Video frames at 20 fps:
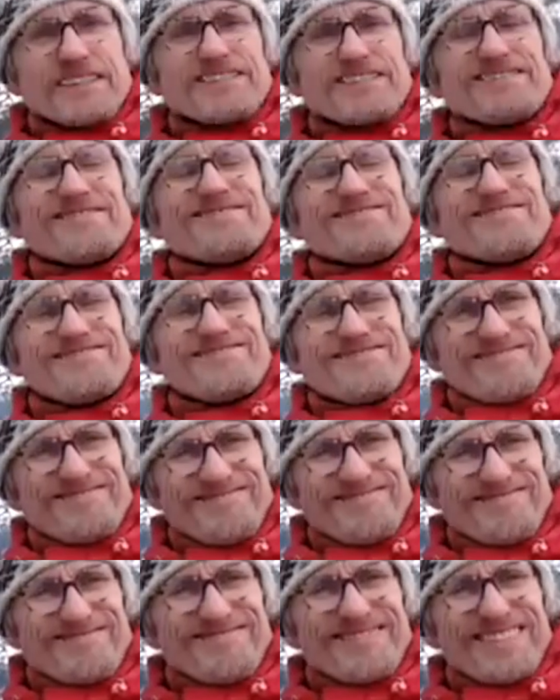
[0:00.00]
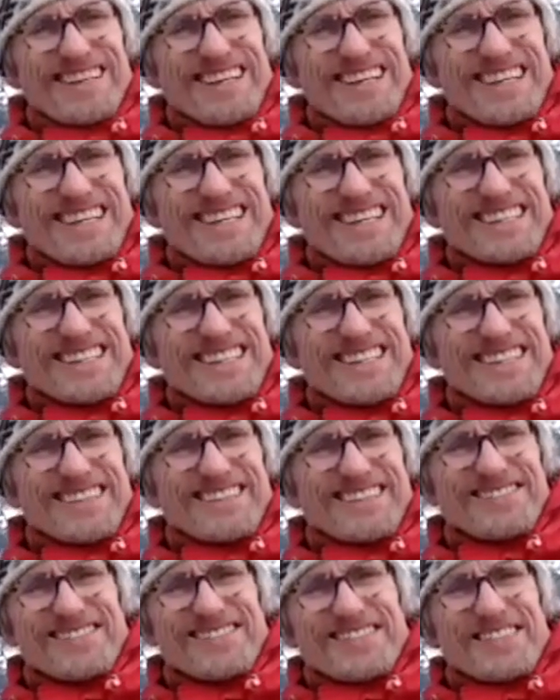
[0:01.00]
Mm. Yeah,
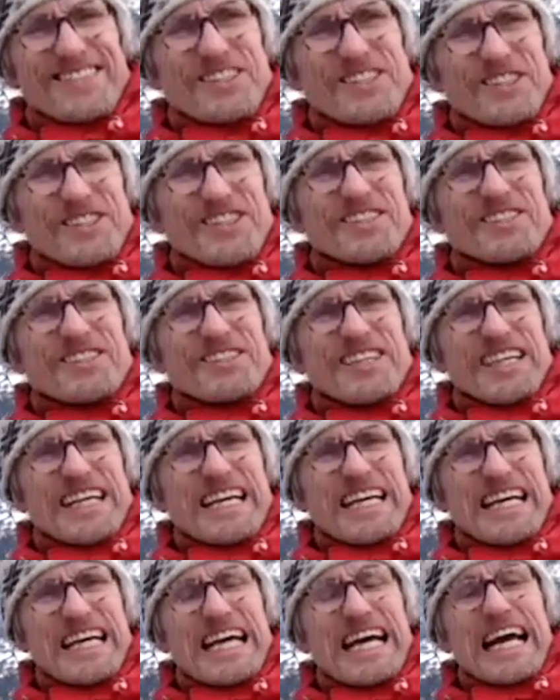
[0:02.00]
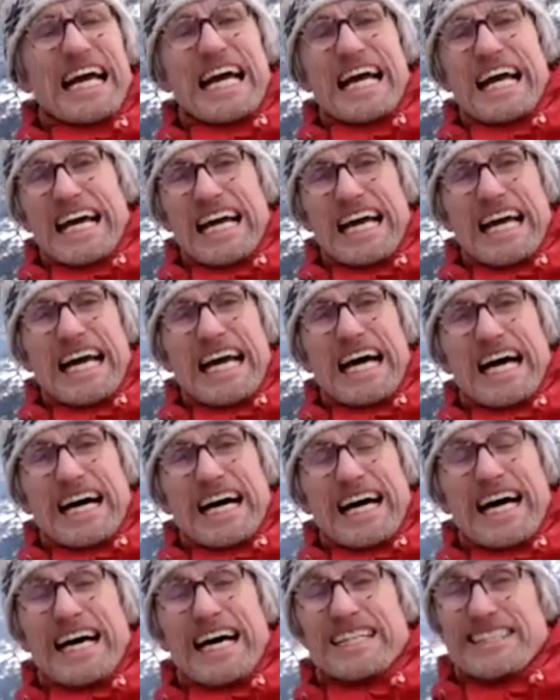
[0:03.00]
good.
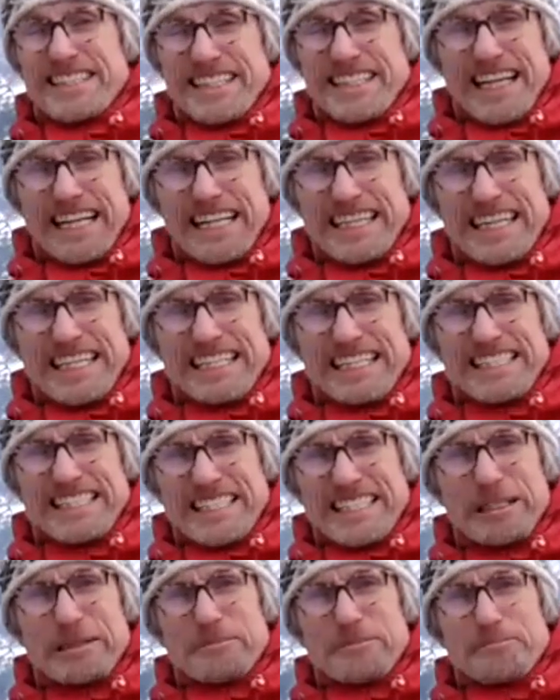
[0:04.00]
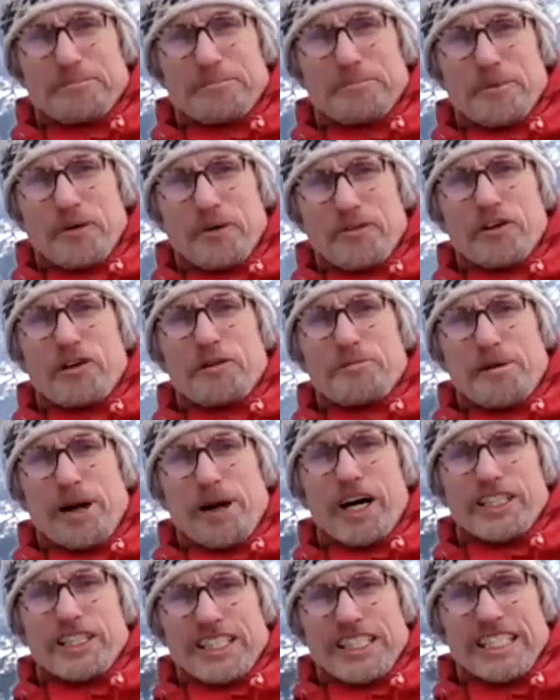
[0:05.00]
Uh, and, and let's keep
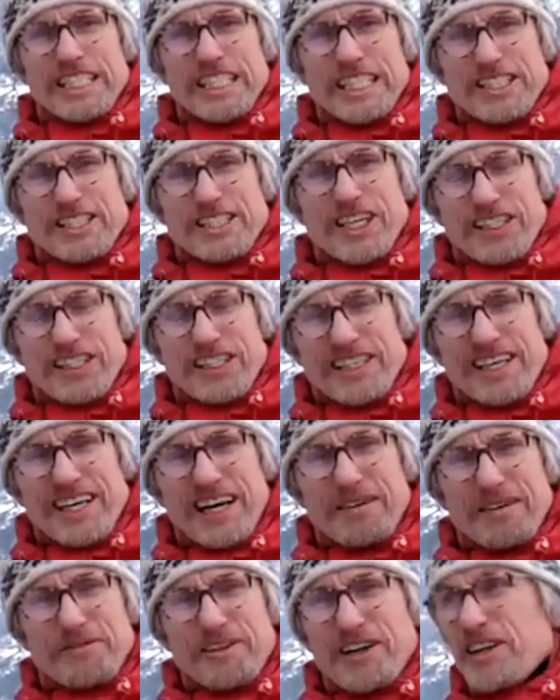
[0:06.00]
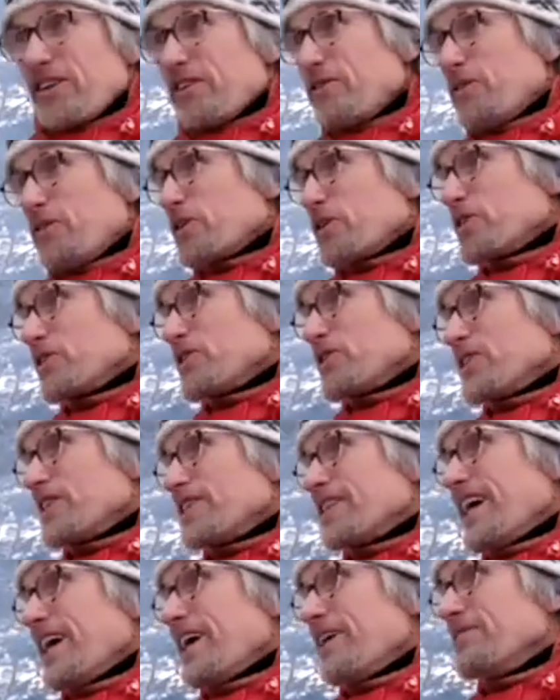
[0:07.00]
reminding each other. I'm very fortunate
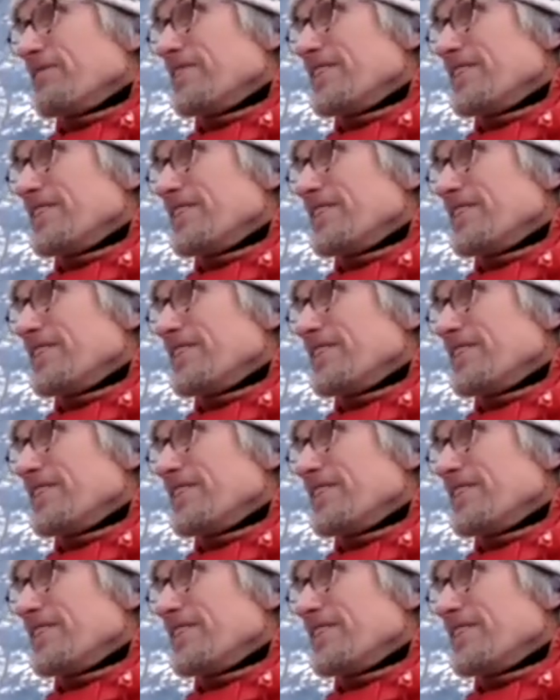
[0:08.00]
now.